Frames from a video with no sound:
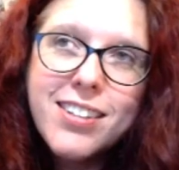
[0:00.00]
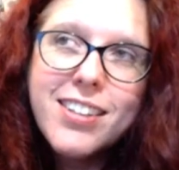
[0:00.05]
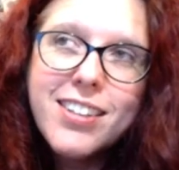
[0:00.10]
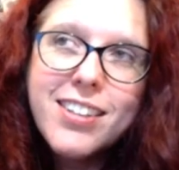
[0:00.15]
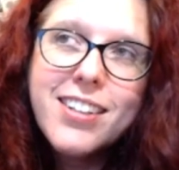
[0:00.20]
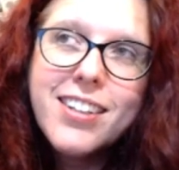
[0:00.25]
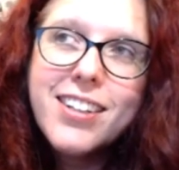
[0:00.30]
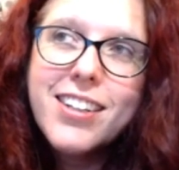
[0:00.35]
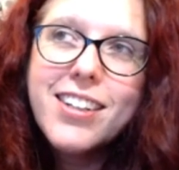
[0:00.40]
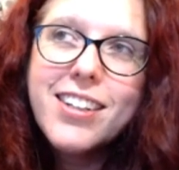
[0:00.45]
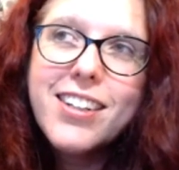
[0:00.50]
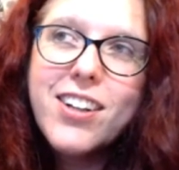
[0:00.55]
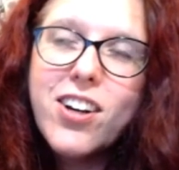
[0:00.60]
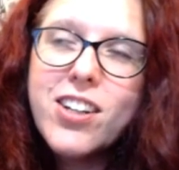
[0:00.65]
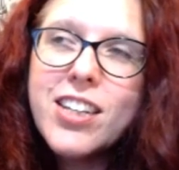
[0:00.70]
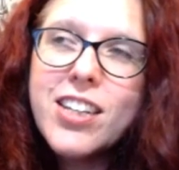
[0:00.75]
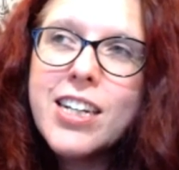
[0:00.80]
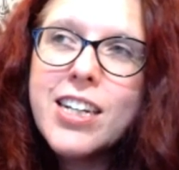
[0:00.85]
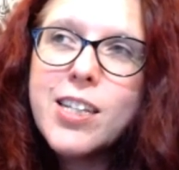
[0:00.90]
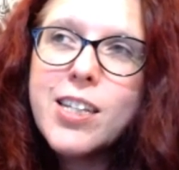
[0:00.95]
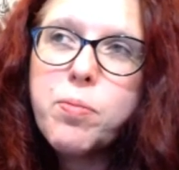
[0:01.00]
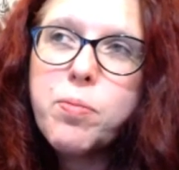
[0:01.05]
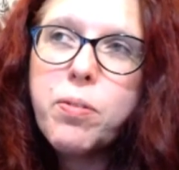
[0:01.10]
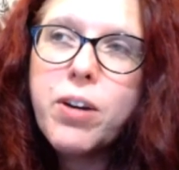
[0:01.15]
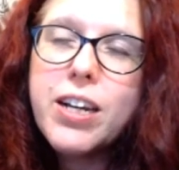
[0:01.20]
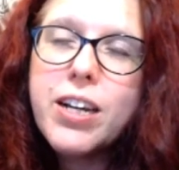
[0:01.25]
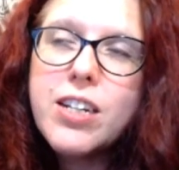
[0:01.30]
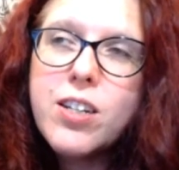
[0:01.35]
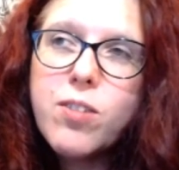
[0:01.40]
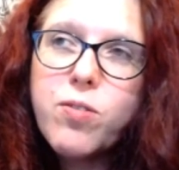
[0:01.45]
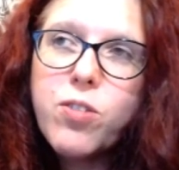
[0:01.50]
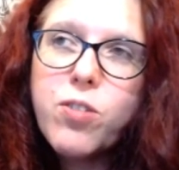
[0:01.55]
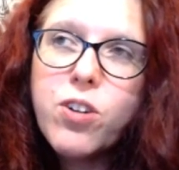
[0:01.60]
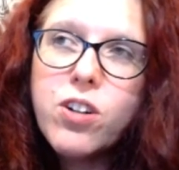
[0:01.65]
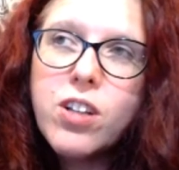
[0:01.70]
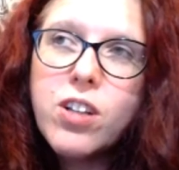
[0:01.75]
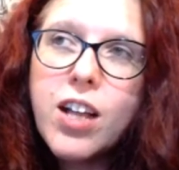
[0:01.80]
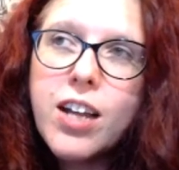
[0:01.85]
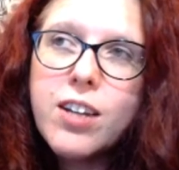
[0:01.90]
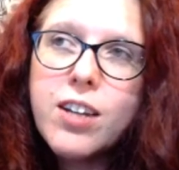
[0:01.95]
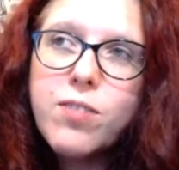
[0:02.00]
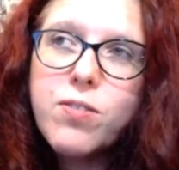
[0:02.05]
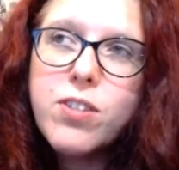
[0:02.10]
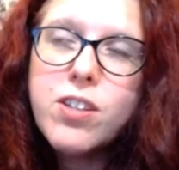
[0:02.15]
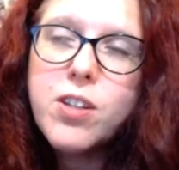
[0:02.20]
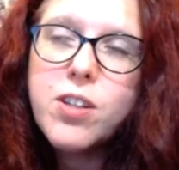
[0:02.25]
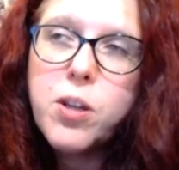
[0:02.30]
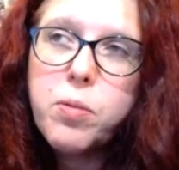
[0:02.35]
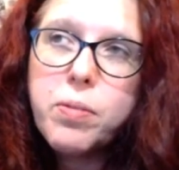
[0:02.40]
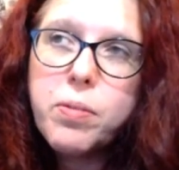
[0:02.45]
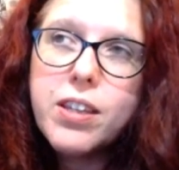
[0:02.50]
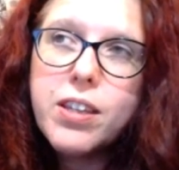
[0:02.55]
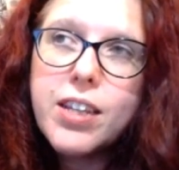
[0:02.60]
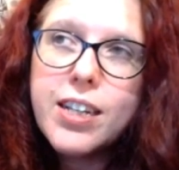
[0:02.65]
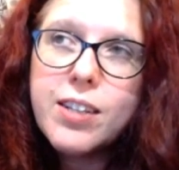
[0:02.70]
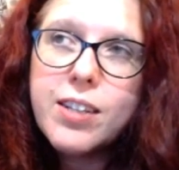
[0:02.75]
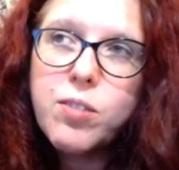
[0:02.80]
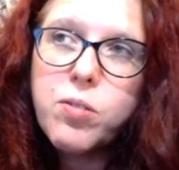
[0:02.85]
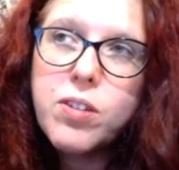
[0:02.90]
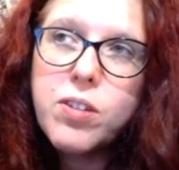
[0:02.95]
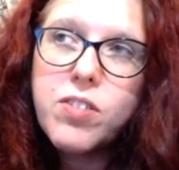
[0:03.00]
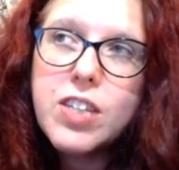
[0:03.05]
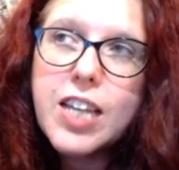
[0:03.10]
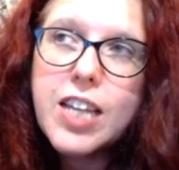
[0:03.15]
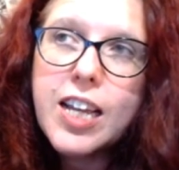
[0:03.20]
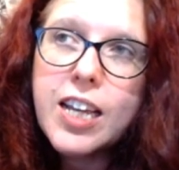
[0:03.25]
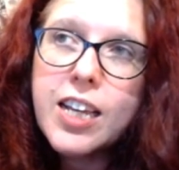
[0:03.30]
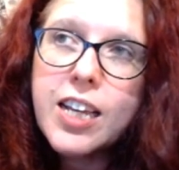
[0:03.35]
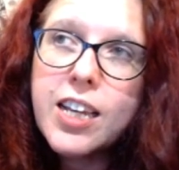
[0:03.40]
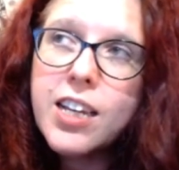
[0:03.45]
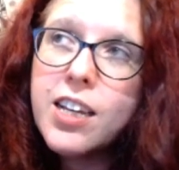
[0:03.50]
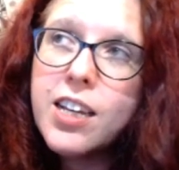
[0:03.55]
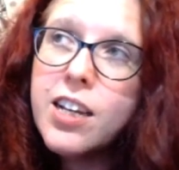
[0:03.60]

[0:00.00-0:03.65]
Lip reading: You're the inspiration for a lot of stupid things we say.